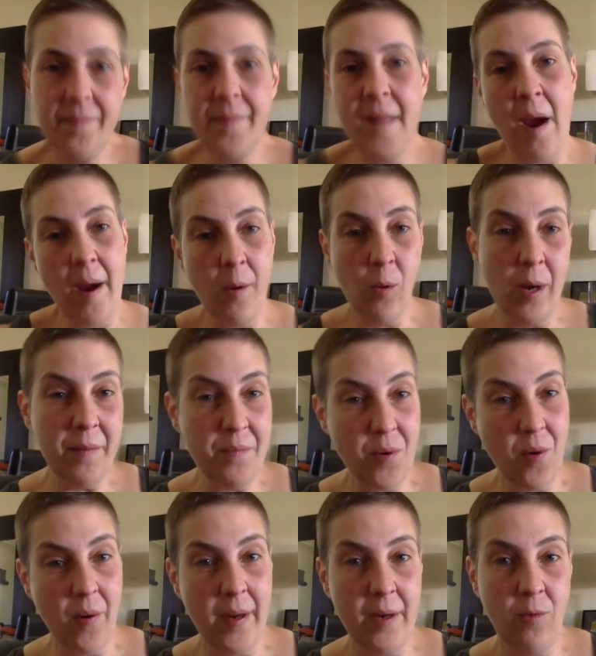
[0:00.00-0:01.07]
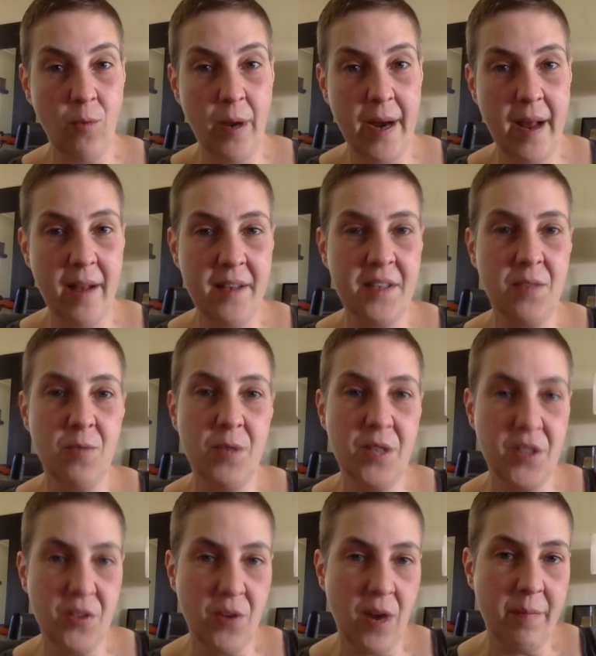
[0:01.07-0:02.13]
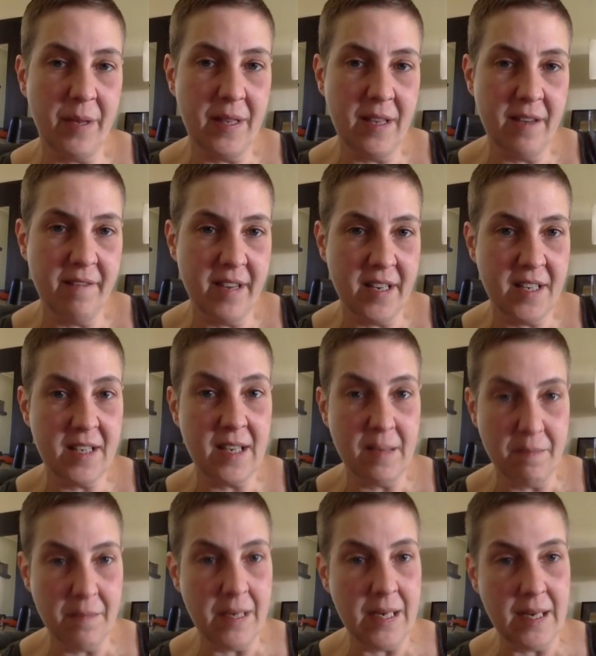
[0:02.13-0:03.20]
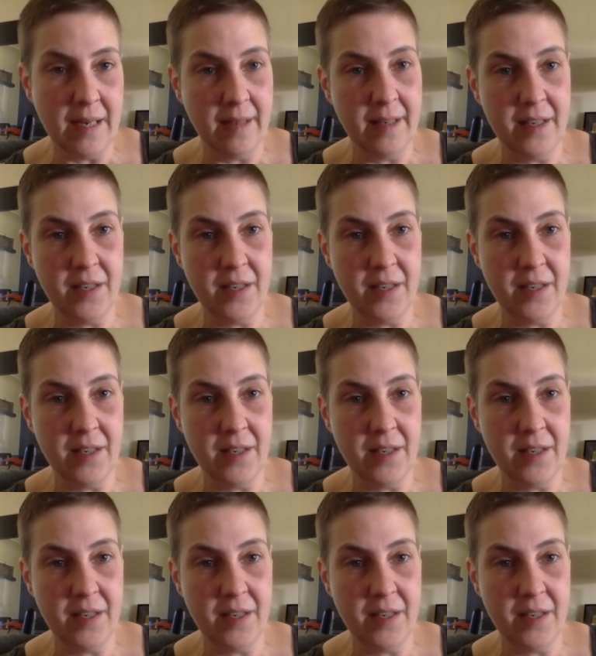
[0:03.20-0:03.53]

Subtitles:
Now, at one point, when Alison was describing the events immediately